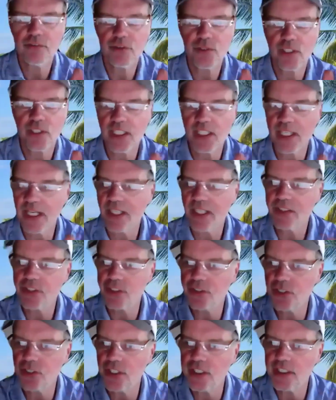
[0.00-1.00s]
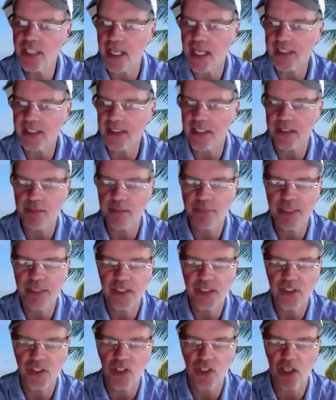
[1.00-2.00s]
between an antigen test and a
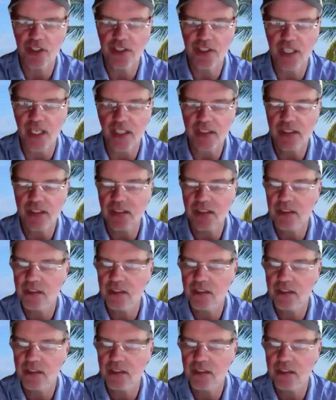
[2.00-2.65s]
PCR test?